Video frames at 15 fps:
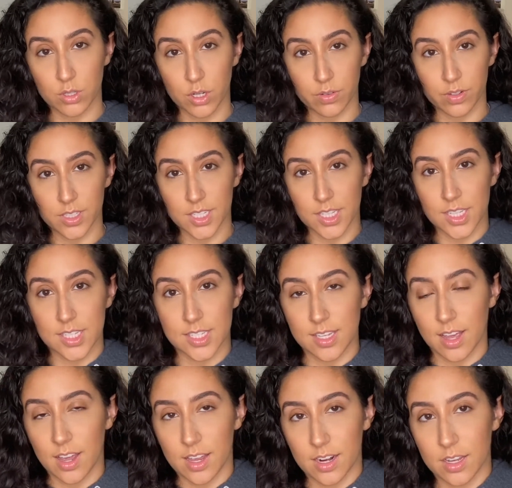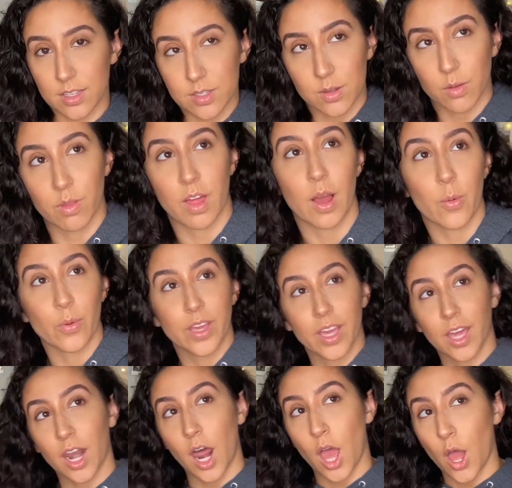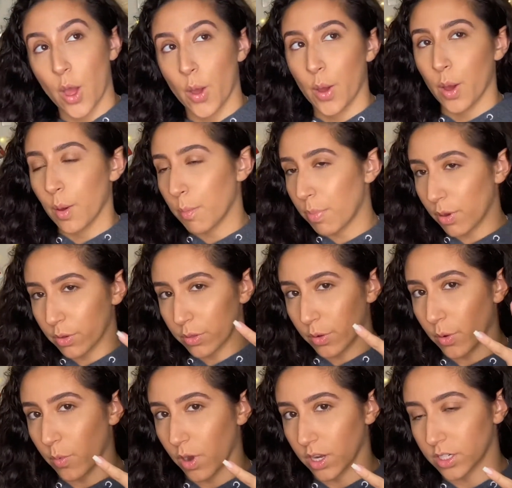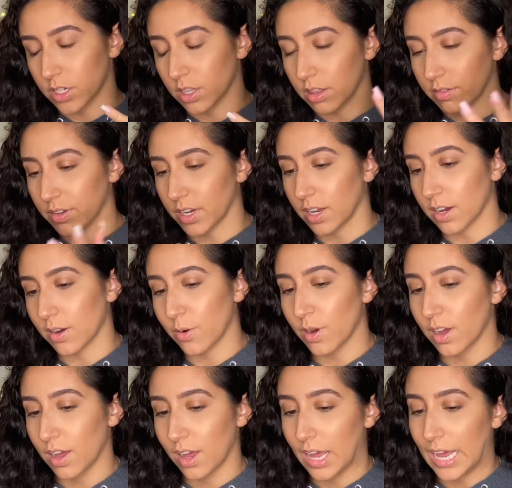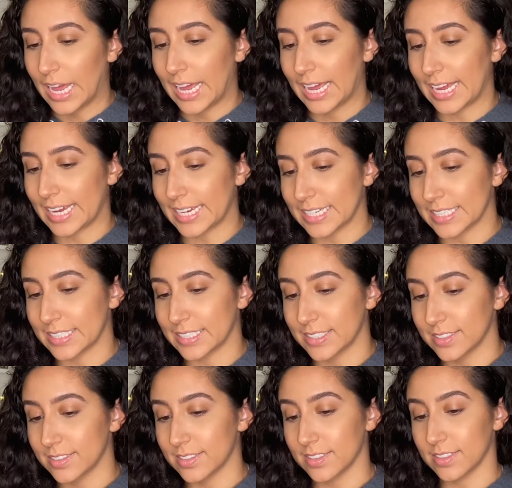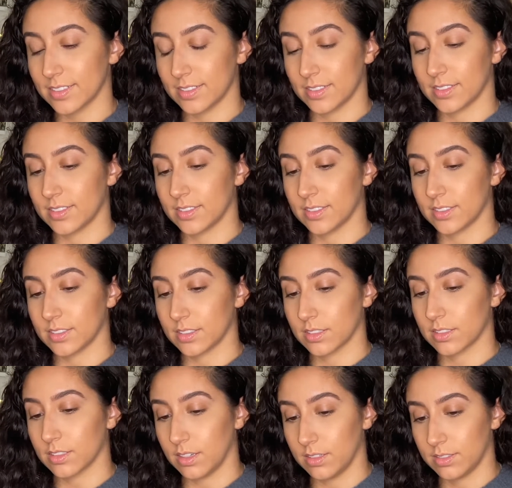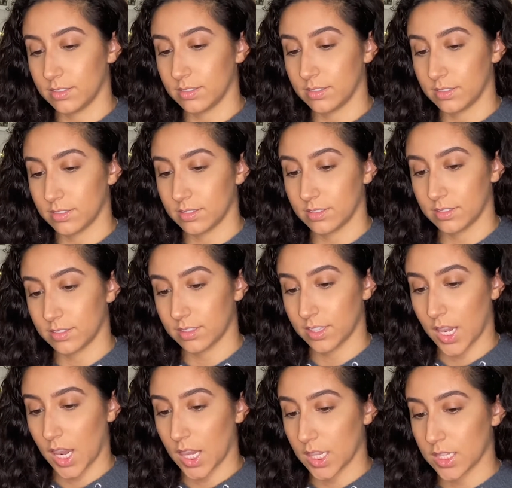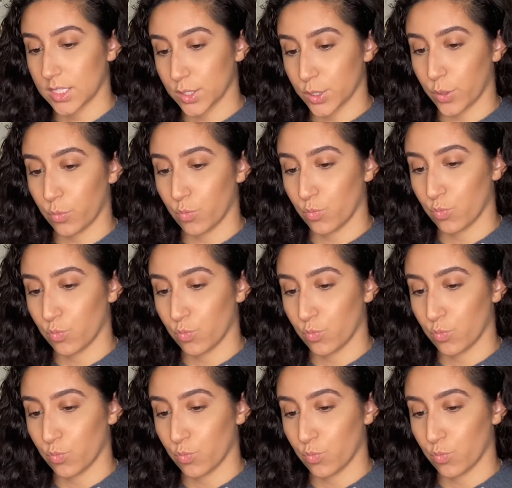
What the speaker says: over to this side so that we can both watch the video, and let's go.